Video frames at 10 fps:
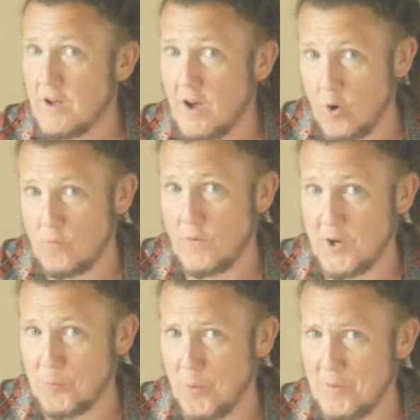Hopefully
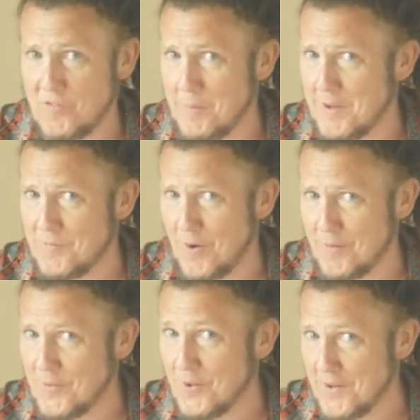there will be for me at
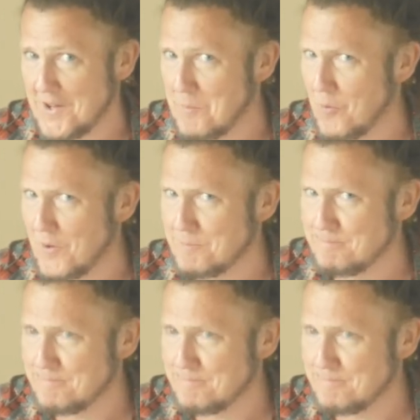5:30 in the morning.